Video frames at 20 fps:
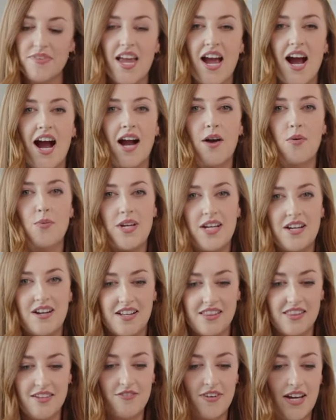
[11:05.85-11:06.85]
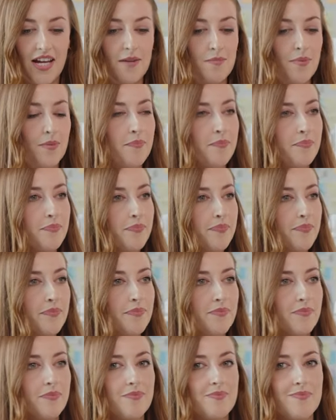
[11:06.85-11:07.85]
Are we on the vibe? Good,
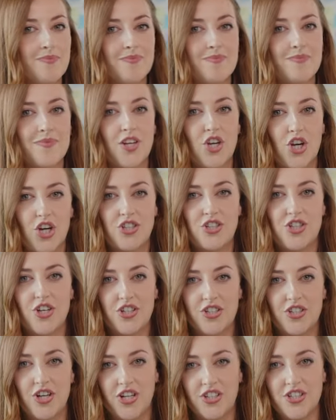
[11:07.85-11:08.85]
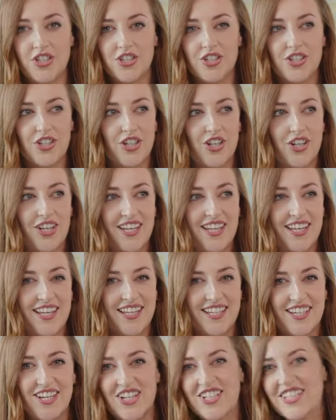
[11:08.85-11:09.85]
yeah. Good. Thumbs
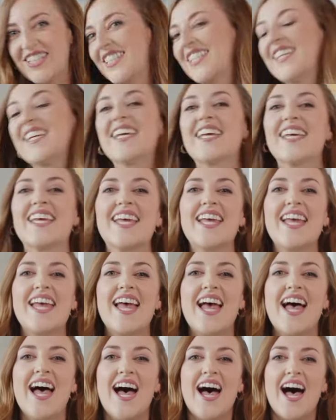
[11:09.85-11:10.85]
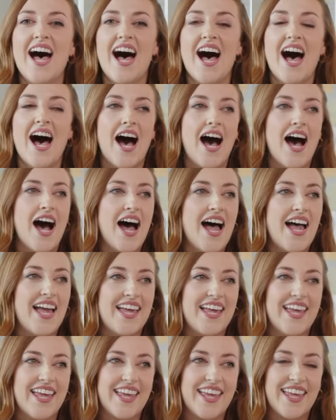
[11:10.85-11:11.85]
up, good. Fantastic. Okay, I'm
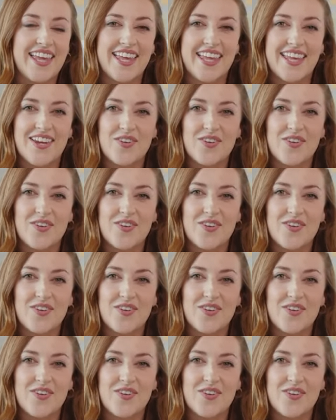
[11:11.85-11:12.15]
ready.